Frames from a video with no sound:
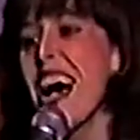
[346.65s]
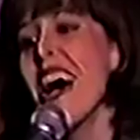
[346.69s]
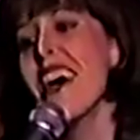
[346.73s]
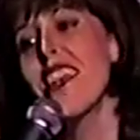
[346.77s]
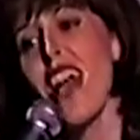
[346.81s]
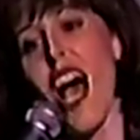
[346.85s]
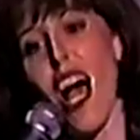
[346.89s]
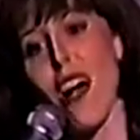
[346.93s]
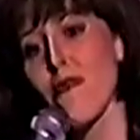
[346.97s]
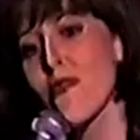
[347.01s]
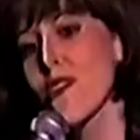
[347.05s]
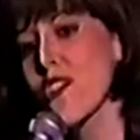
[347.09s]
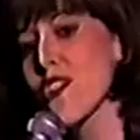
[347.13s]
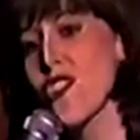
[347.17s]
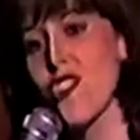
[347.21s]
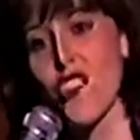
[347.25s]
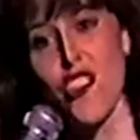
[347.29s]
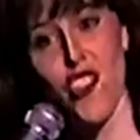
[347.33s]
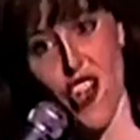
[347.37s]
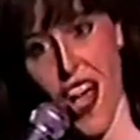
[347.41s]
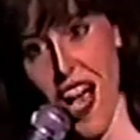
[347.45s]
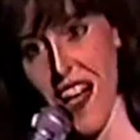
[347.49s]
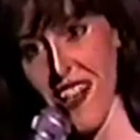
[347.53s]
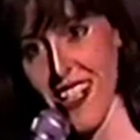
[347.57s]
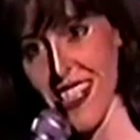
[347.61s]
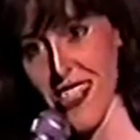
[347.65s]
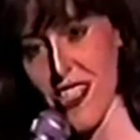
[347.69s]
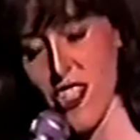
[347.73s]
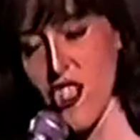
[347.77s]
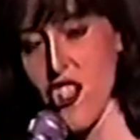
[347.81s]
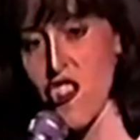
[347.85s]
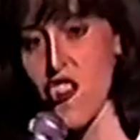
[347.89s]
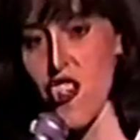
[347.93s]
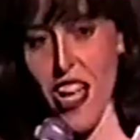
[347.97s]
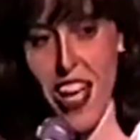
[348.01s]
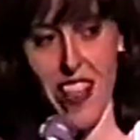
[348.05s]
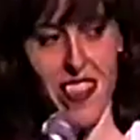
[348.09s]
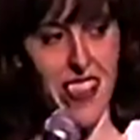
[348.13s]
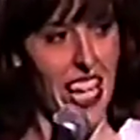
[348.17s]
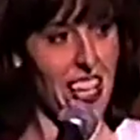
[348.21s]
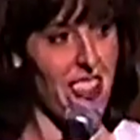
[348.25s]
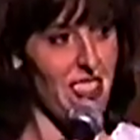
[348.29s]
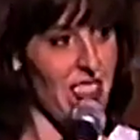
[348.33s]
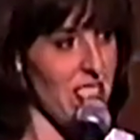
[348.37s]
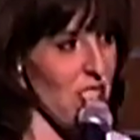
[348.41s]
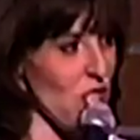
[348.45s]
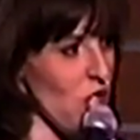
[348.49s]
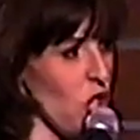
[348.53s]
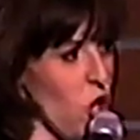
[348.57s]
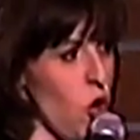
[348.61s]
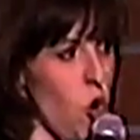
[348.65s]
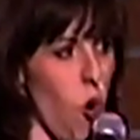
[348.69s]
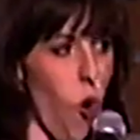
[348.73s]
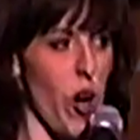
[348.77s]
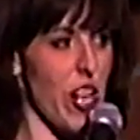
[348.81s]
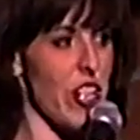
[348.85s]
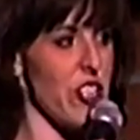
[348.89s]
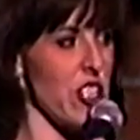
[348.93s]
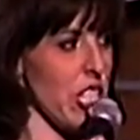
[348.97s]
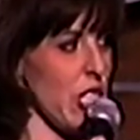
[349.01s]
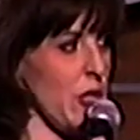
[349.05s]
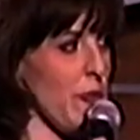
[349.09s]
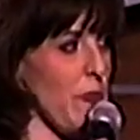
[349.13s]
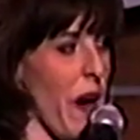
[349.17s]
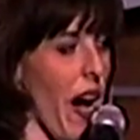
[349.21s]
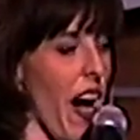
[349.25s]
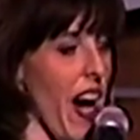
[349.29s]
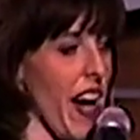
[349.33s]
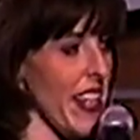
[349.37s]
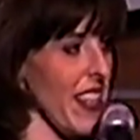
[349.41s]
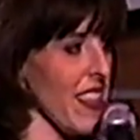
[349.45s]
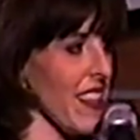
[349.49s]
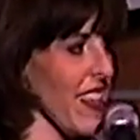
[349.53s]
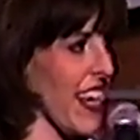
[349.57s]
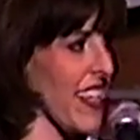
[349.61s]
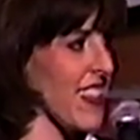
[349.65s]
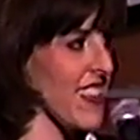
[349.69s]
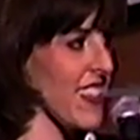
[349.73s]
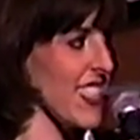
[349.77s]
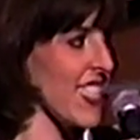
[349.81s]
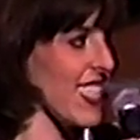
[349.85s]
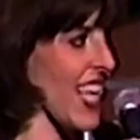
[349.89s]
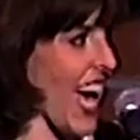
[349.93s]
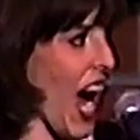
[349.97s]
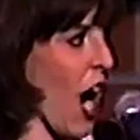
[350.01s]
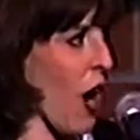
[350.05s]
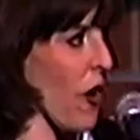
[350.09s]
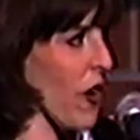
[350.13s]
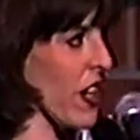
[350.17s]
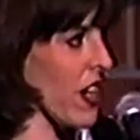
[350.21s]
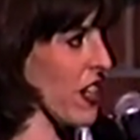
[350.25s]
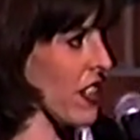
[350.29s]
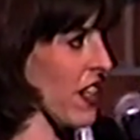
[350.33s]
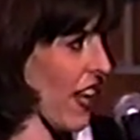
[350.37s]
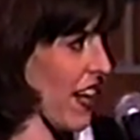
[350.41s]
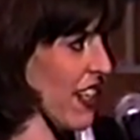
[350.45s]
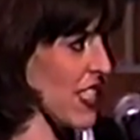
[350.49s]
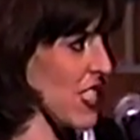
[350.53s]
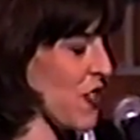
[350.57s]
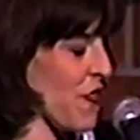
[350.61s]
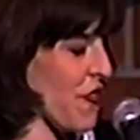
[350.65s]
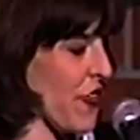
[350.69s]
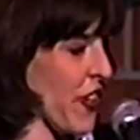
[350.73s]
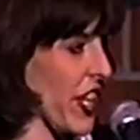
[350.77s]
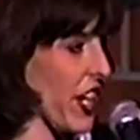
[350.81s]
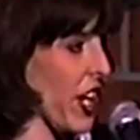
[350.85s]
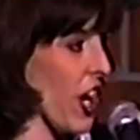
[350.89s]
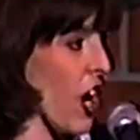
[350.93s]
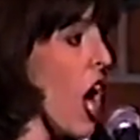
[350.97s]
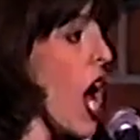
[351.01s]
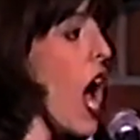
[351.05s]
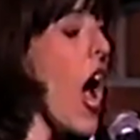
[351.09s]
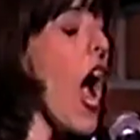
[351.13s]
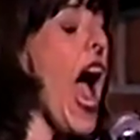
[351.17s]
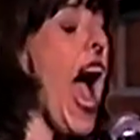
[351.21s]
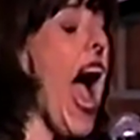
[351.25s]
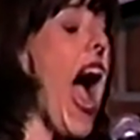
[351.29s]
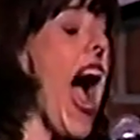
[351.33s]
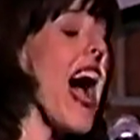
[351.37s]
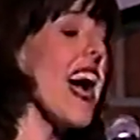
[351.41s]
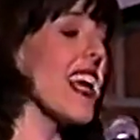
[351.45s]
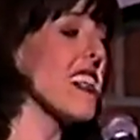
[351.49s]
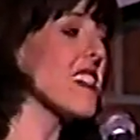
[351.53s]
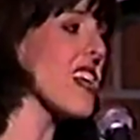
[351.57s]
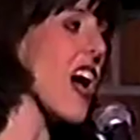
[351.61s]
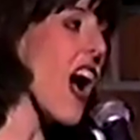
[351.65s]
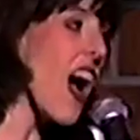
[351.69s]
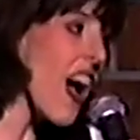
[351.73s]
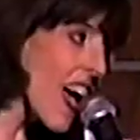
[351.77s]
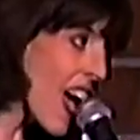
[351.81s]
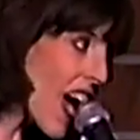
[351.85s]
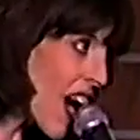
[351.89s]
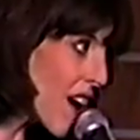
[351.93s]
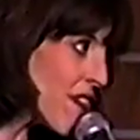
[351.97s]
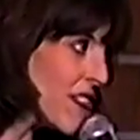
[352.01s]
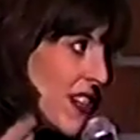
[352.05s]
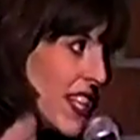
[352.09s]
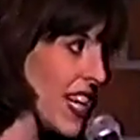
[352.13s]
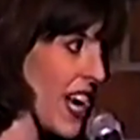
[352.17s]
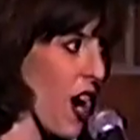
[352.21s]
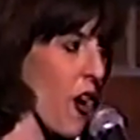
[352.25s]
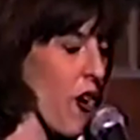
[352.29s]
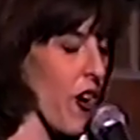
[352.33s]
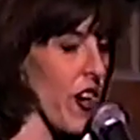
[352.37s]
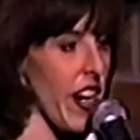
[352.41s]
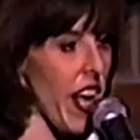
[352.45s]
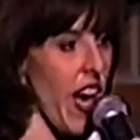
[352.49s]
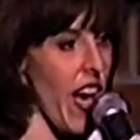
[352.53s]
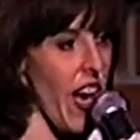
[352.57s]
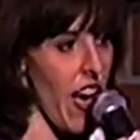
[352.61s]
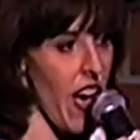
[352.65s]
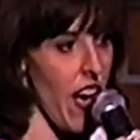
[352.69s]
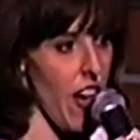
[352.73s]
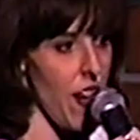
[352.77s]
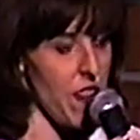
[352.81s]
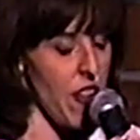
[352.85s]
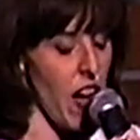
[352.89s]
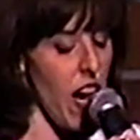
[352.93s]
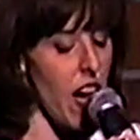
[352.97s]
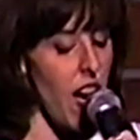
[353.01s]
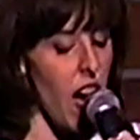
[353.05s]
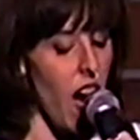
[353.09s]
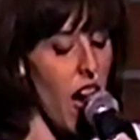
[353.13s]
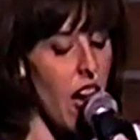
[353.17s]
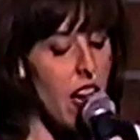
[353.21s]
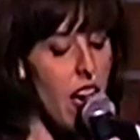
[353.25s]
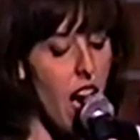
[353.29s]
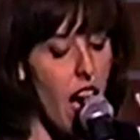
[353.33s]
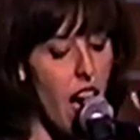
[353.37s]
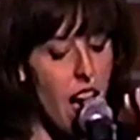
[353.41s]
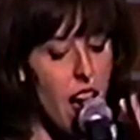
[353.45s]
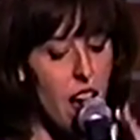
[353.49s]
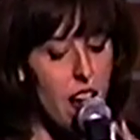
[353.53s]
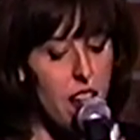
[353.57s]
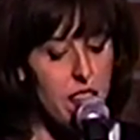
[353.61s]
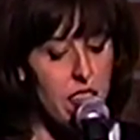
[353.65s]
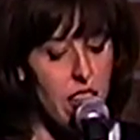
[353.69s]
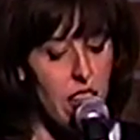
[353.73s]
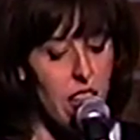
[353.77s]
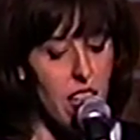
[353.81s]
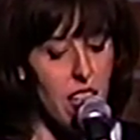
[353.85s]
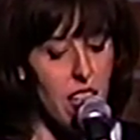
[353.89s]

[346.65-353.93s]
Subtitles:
Now, I'm just jealous because she had this gorgeous body, this hourglass figure. And I have an hour and a half. I have...